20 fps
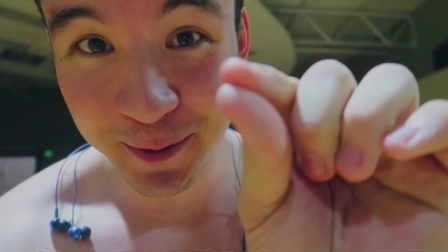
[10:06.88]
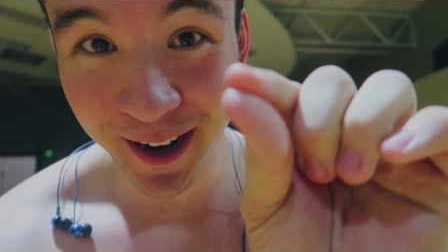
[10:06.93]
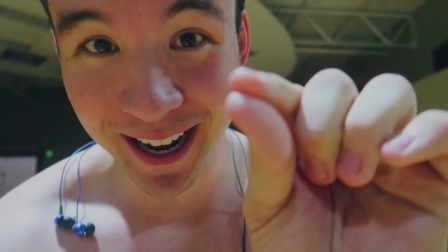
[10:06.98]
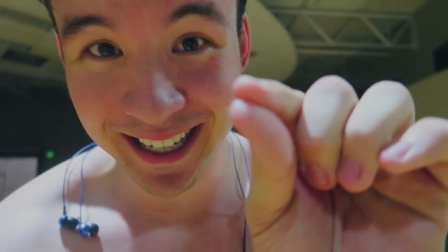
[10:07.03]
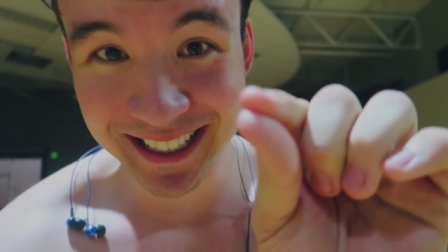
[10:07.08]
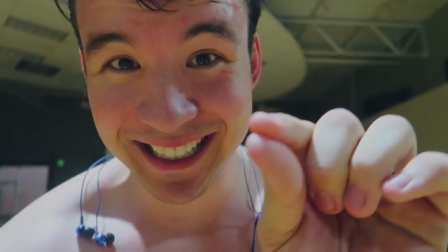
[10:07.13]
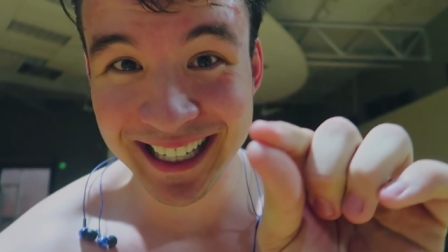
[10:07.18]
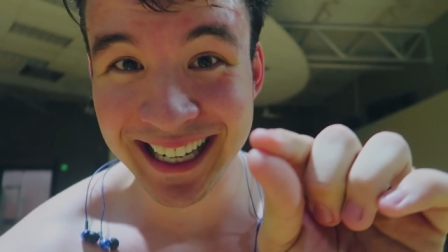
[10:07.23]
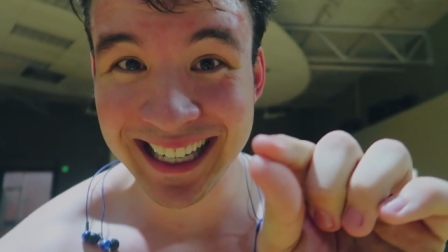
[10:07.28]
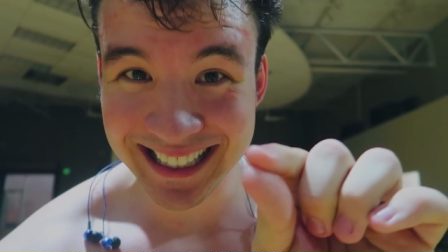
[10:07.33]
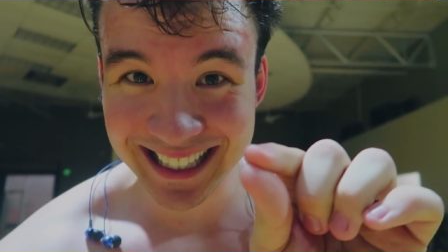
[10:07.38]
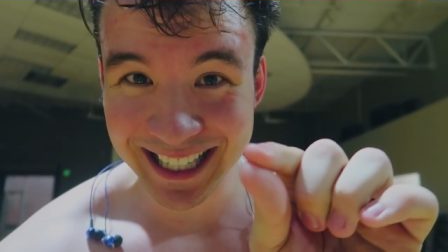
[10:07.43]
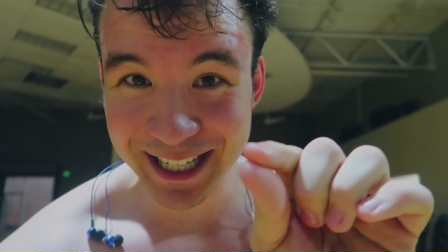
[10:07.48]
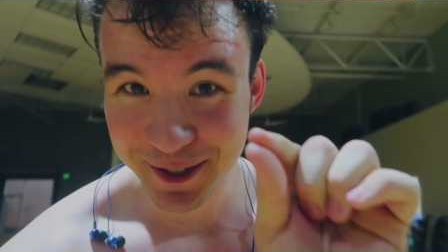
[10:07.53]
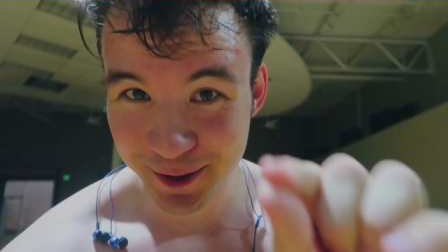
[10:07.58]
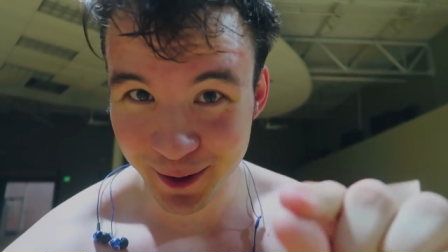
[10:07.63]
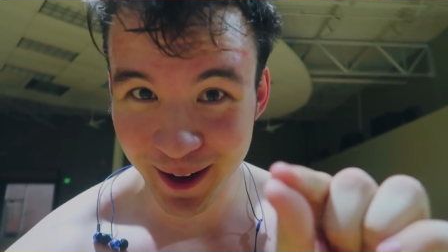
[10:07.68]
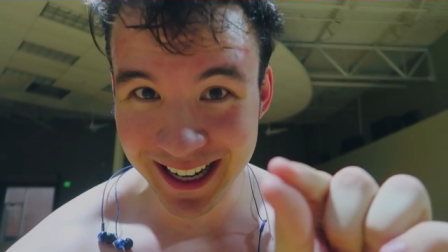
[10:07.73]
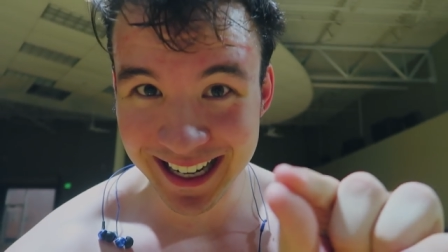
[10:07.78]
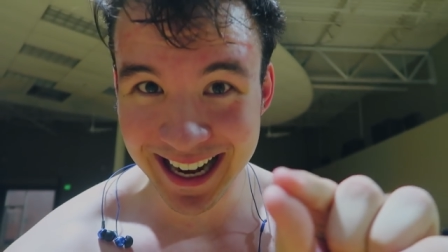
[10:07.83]
watching
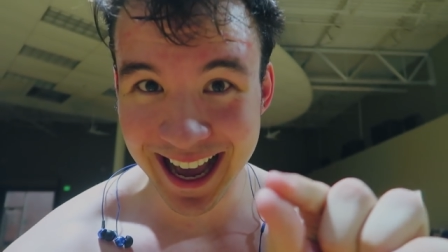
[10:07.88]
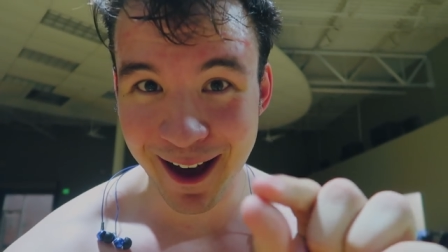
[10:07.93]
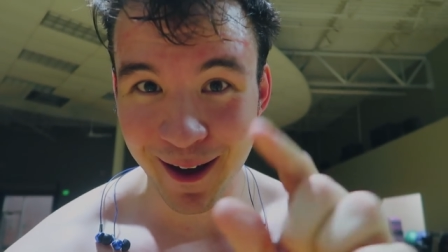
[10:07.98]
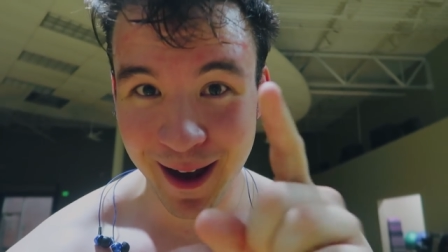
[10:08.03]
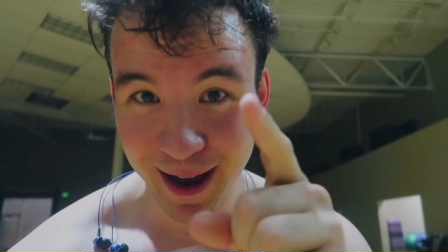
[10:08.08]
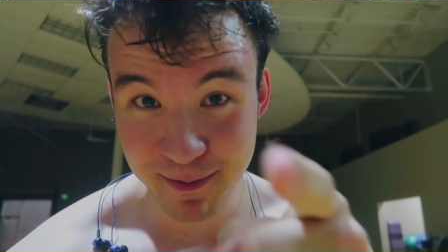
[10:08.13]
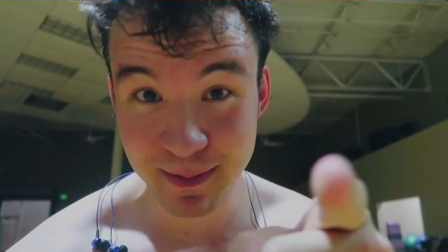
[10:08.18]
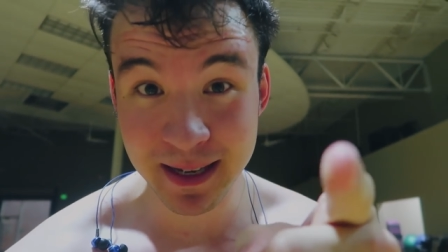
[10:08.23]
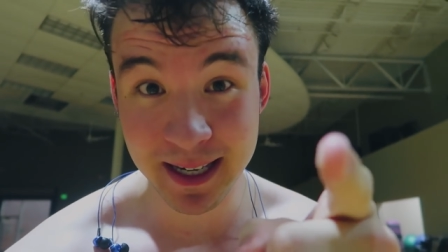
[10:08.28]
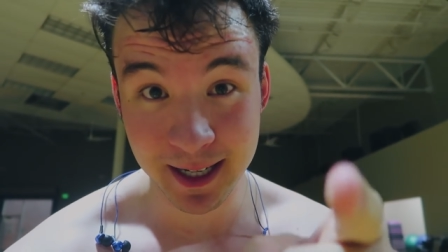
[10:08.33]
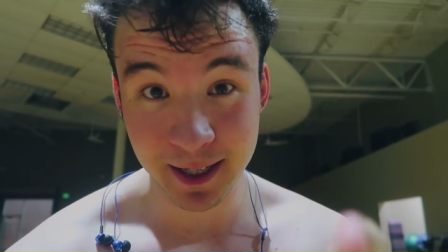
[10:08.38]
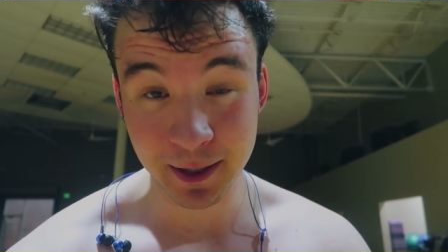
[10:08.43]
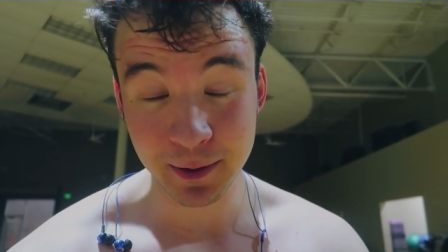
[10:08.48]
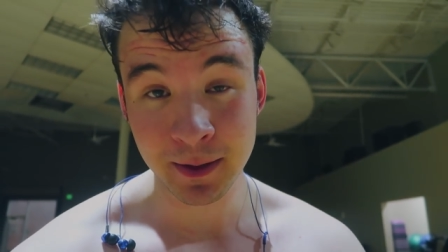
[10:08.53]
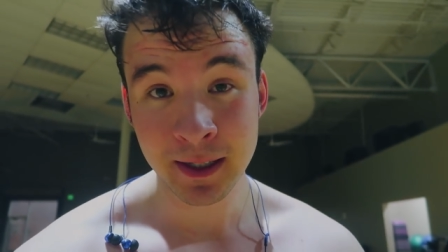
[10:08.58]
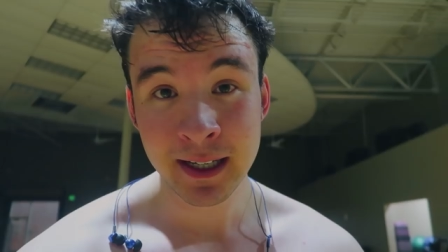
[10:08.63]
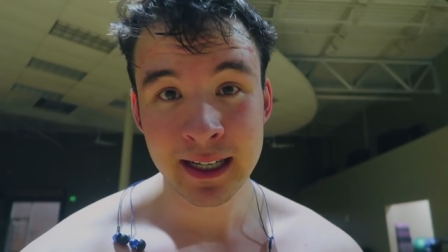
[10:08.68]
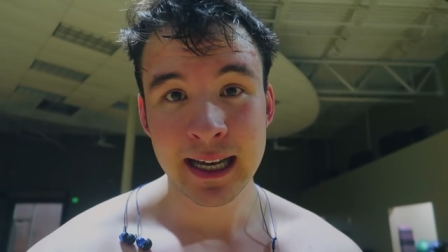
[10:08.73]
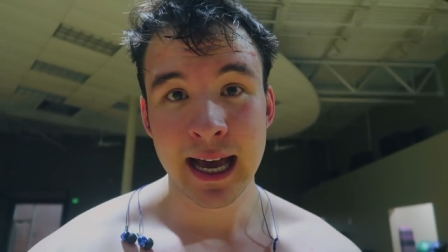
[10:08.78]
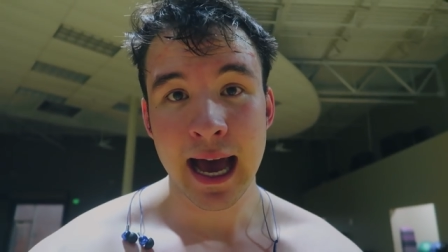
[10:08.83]
this right now, I mean
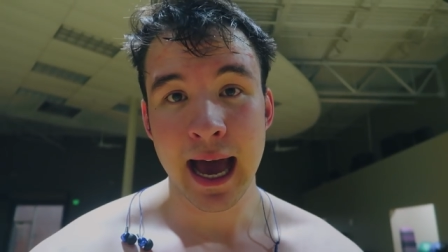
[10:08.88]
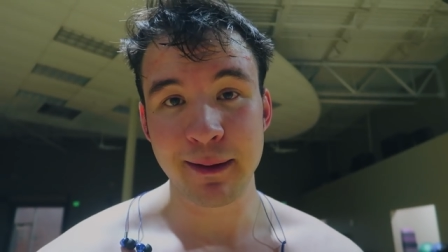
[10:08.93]
you.